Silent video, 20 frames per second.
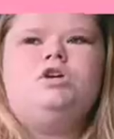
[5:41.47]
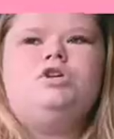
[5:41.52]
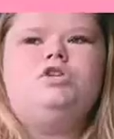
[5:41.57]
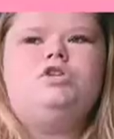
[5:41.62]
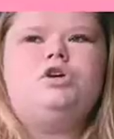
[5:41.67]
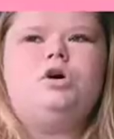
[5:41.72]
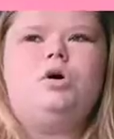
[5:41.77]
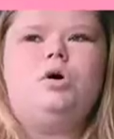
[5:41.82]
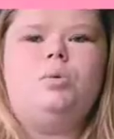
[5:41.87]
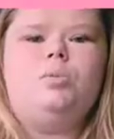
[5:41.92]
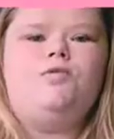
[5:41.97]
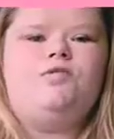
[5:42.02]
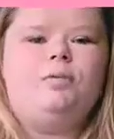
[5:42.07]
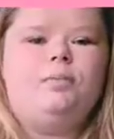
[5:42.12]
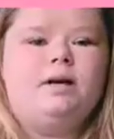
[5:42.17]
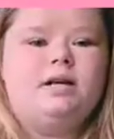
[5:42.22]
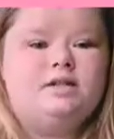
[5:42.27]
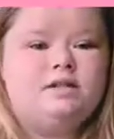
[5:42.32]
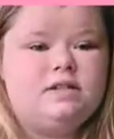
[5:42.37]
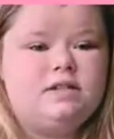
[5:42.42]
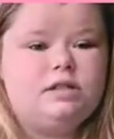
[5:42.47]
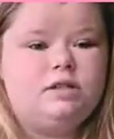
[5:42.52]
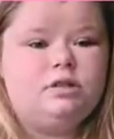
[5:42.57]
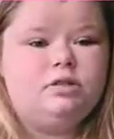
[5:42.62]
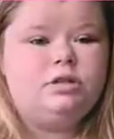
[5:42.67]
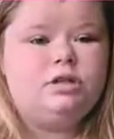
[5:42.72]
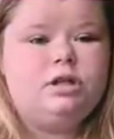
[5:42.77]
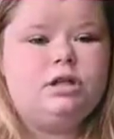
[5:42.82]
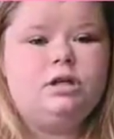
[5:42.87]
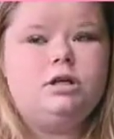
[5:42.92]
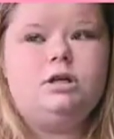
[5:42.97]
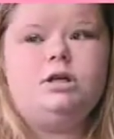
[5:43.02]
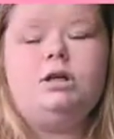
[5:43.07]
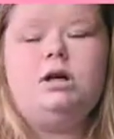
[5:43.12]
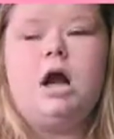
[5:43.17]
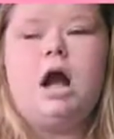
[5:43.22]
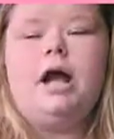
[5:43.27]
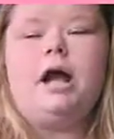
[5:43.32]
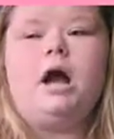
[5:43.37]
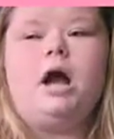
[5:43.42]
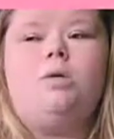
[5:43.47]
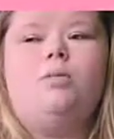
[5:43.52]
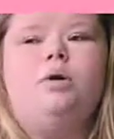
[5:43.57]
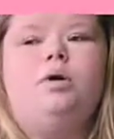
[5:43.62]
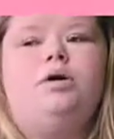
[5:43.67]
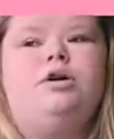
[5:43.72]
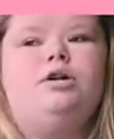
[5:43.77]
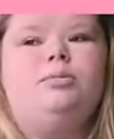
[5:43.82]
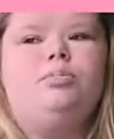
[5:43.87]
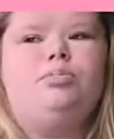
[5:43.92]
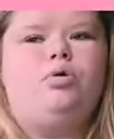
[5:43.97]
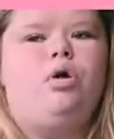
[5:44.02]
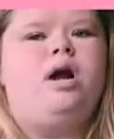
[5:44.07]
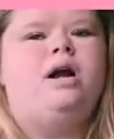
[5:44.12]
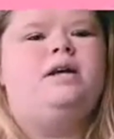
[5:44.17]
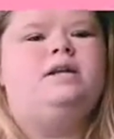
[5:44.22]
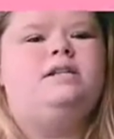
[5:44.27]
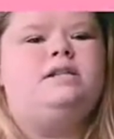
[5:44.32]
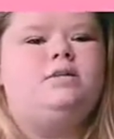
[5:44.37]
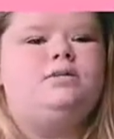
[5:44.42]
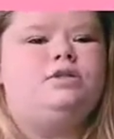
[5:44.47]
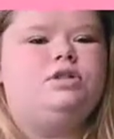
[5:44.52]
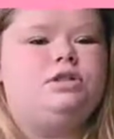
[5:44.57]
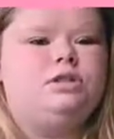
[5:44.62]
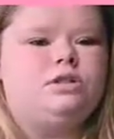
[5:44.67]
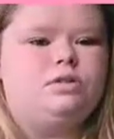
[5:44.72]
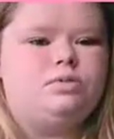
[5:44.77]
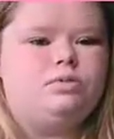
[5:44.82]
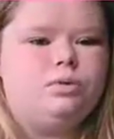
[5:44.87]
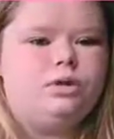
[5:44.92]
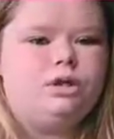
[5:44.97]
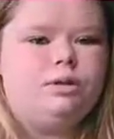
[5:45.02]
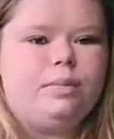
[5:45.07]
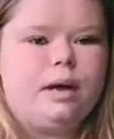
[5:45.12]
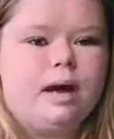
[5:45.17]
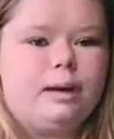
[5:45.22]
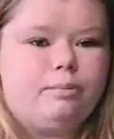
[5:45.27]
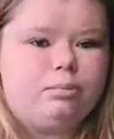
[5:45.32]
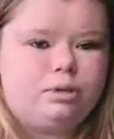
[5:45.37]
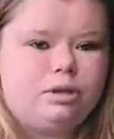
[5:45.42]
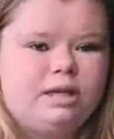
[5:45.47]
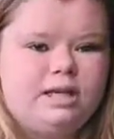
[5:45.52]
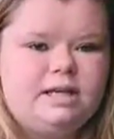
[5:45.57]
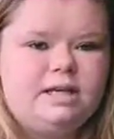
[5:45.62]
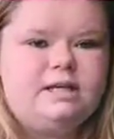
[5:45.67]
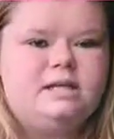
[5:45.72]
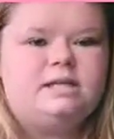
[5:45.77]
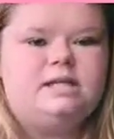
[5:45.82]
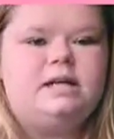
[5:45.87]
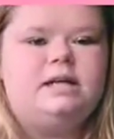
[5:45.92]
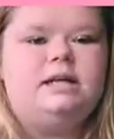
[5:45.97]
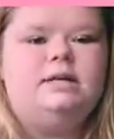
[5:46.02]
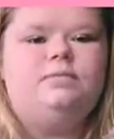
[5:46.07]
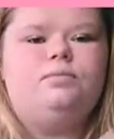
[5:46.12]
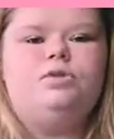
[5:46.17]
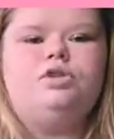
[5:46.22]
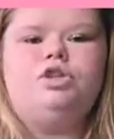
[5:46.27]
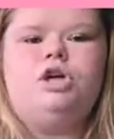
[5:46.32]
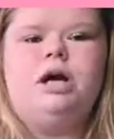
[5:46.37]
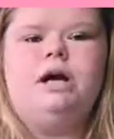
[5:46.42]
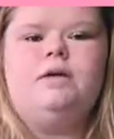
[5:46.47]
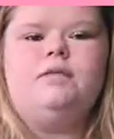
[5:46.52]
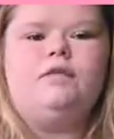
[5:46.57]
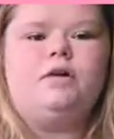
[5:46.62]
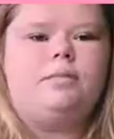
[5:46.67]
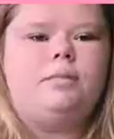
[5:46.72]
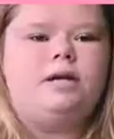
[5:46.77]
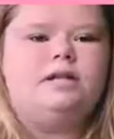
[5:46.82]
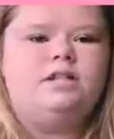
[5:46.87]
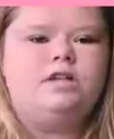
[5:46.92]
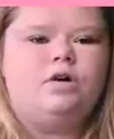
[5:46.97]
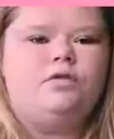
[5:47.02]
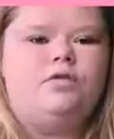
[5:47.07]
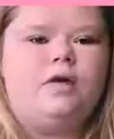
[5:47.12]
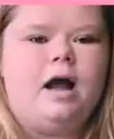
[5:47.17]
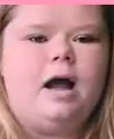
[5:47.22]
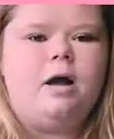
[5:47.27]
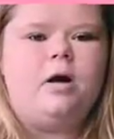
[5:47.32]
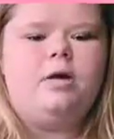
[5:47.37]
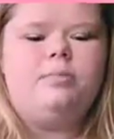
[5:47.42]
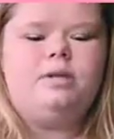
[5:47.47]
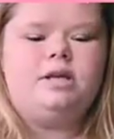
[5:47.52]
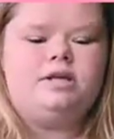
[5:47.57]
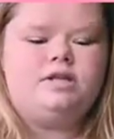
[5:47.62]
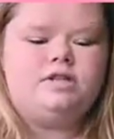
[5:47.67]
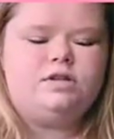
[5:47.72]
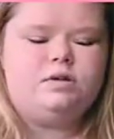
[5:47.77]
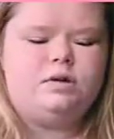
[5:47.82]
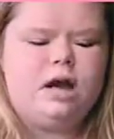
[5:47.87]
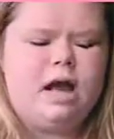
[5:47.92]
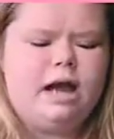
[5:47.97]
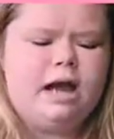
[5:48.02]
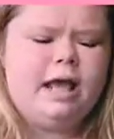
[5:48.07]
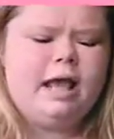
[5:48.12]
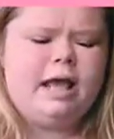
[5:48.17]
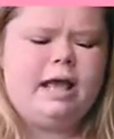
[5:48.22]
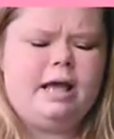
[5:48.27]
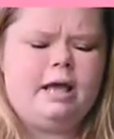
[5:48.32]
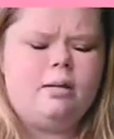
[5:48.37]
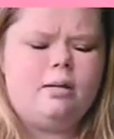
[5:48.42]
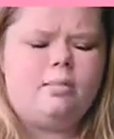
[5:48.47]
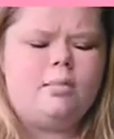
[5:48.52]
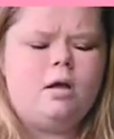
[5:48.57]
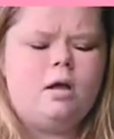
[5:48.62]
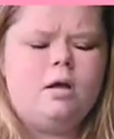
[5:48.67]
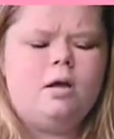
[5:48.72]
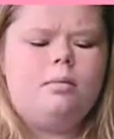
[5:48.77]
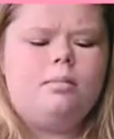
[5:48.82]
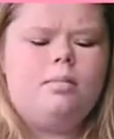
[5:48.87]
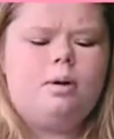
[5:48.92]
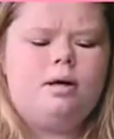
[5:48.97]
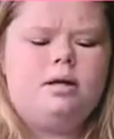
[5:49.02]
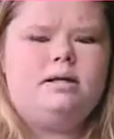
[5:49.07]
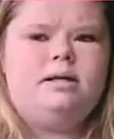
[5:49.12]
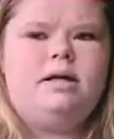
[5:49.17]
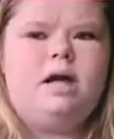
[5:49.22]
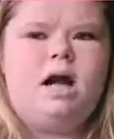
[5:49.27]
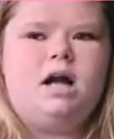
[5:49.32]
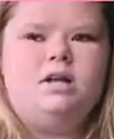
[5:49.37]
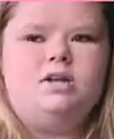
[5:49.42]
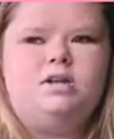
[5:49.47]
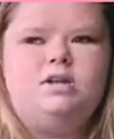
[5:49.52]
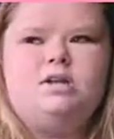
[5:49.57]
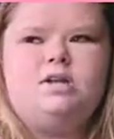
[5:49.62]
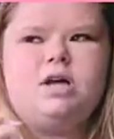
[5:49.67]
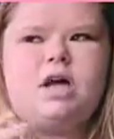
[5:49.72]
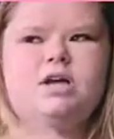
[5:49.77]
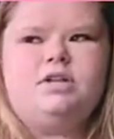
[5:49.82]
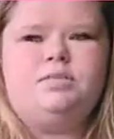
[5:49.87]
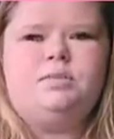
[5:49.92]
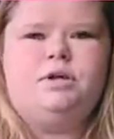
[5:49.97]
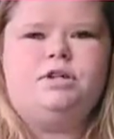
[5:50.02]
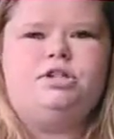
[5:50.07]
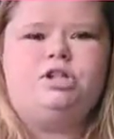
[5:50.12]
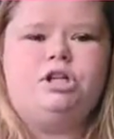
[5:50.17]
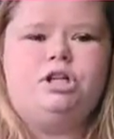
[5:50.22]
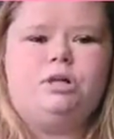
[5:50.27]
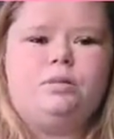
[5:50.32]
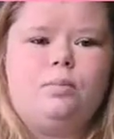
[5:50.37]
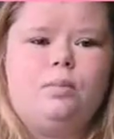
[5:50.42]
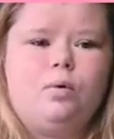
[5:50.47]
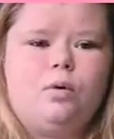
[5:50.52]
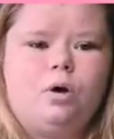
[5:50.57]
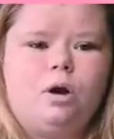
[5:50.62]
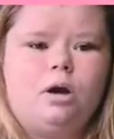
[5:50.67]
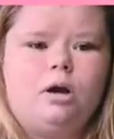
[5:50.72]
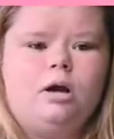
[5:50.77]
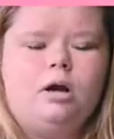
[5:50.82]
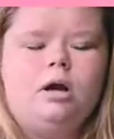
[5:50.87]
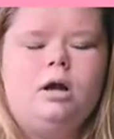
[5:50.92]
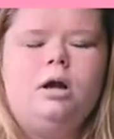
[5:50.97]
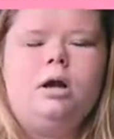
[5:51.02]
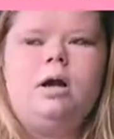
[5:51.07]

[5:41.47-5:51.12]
So for my senior year, I got really depressed. I was in this really bad place. I was trying to figure myself out. I mean, I still kind of am, but not as much anymore.